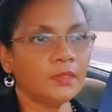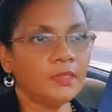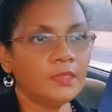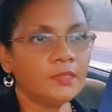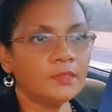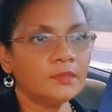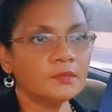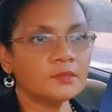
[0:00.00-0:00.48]

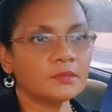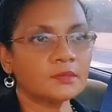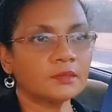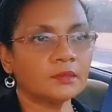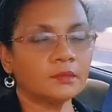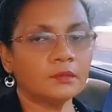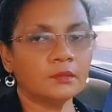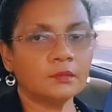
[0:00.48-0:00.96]
is
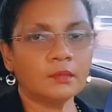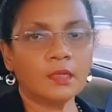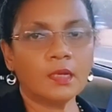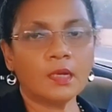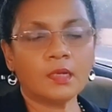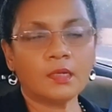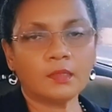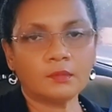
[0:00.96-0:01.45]

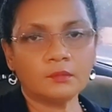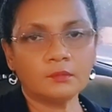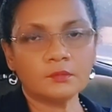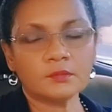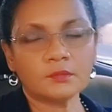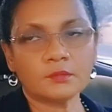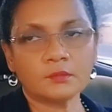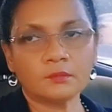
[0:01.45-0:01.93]

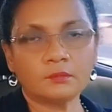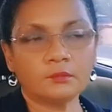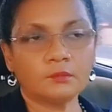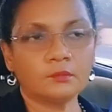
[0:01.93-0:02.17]
cars.